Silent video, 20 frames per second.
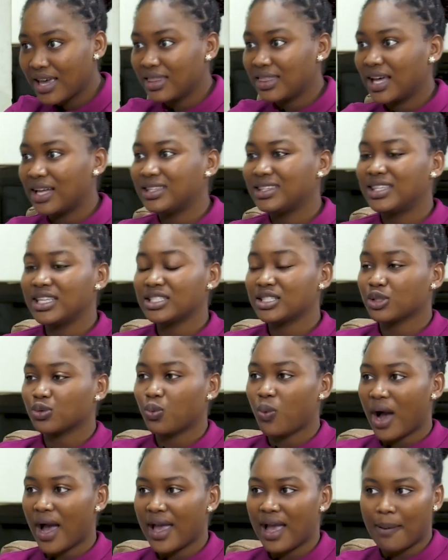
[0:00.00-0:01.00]
that this is
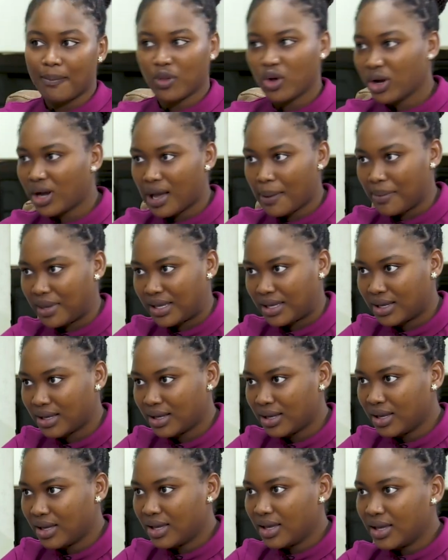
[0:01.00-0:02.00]
why I'm not coming. Mm
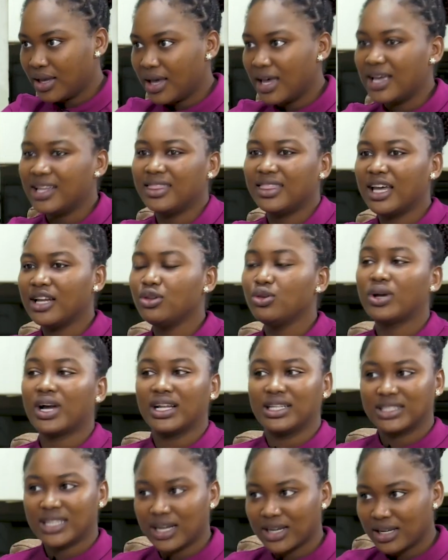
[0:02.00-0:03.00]
-hmm. And then you
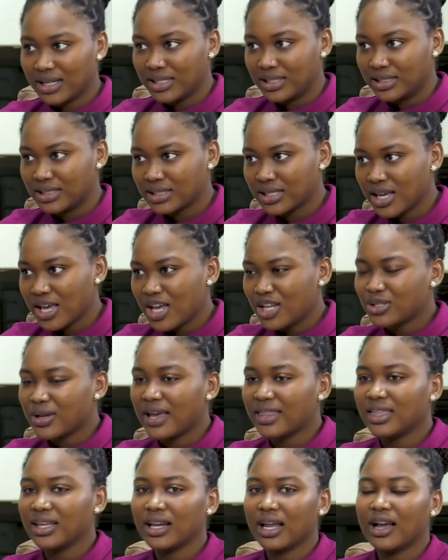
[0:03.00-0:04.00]
can tackle it. so
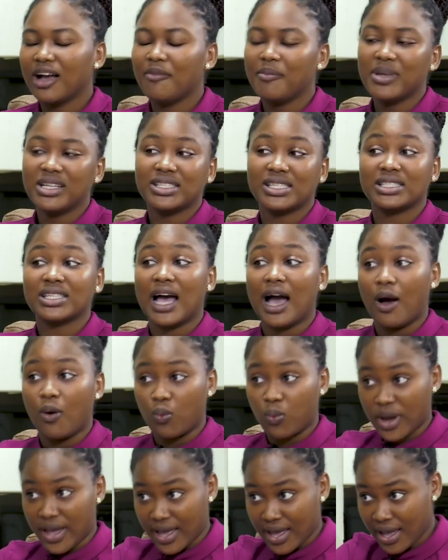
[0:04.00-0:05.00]
I think the government true. is
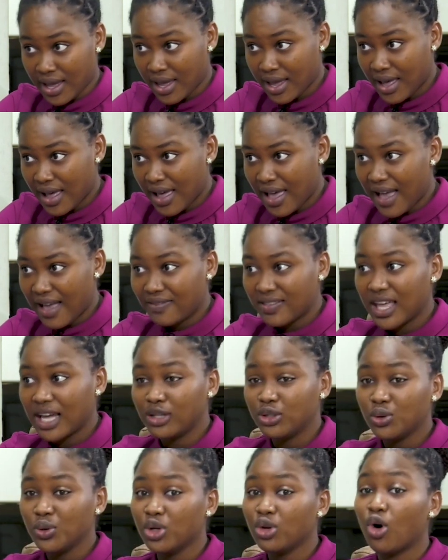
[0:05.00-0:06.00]
aware okay. and they
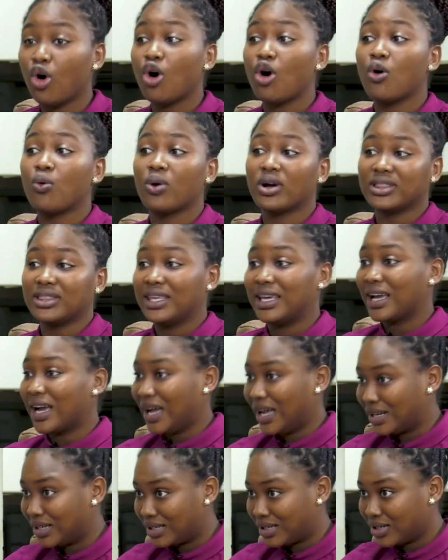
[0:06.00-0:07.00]
are doing all what they
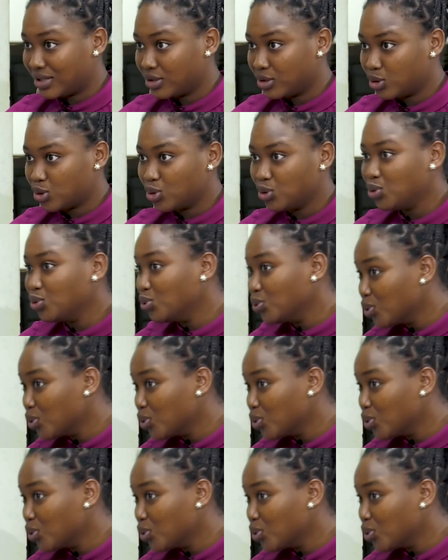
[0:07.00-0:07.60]
can to do.